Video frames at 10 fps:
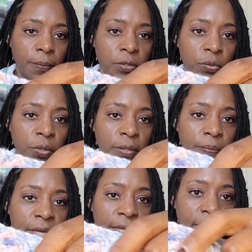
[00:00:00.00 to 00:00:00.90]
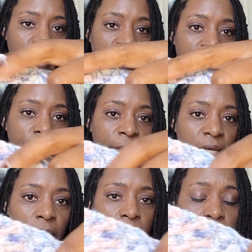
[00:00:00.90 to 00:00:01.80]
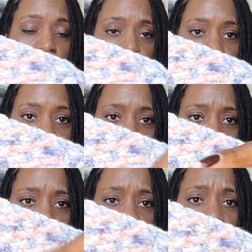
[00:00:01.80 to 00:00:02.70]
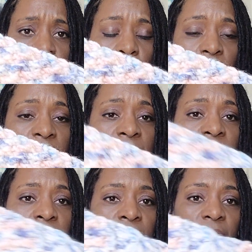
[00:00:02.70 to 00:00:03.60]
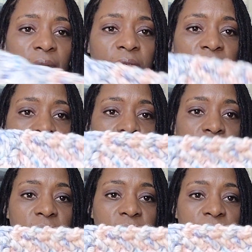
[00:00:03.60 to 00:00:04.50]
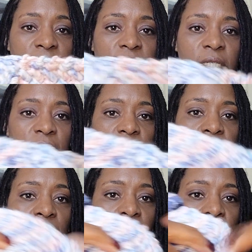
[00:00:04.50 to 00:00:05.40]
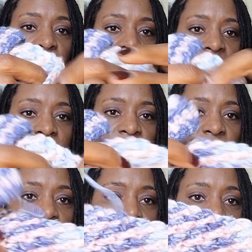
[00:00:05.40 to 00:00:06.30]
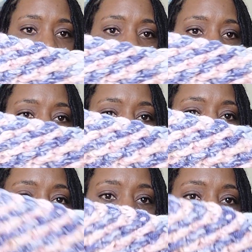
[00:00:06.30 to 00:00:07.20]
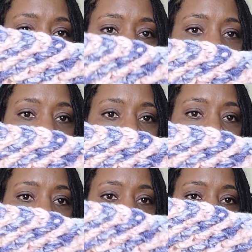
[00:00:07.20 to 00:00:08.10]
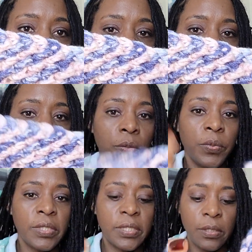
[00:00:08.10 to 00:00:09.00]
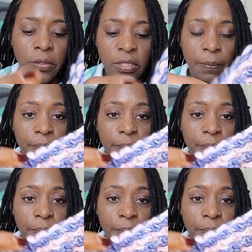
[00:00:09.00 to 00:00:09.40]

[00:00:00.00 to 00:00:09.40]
I'm doing pink. I did pink and the white every other stitch, and then now I'm into the dark blue with still some